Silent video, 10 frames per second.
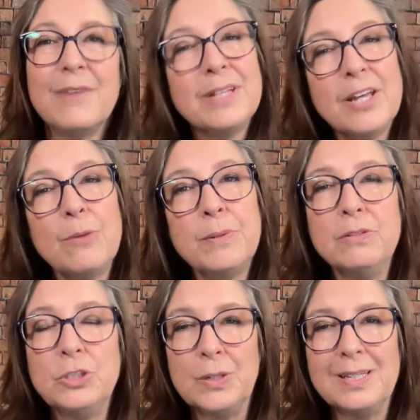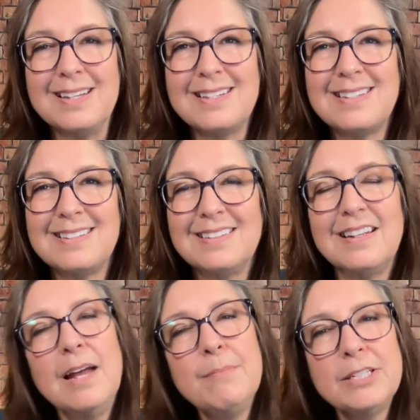I really hope you enjoyed this.
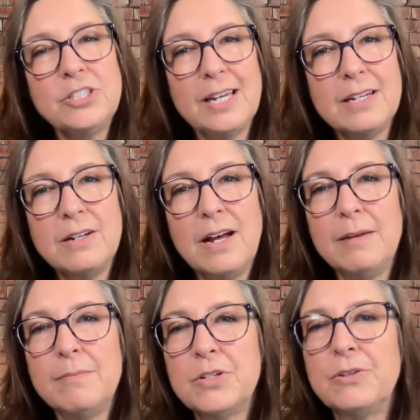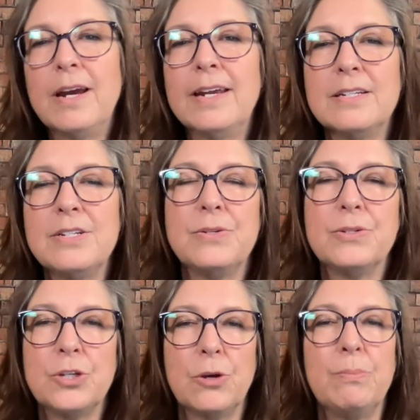On my channel, I am trying
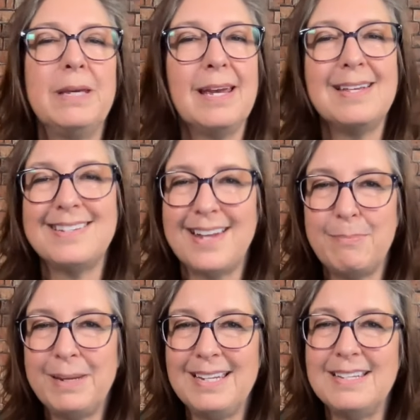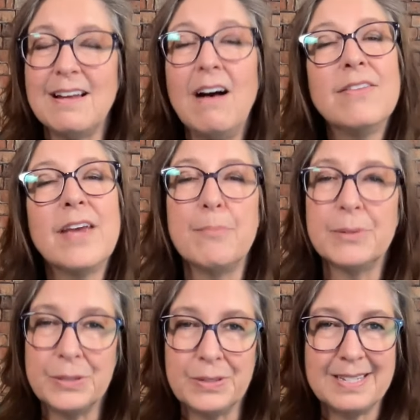to show PAs and NPs all the
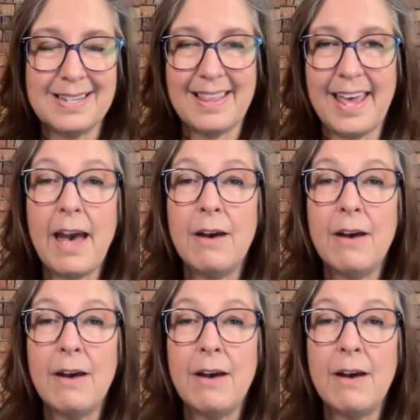opportunities that they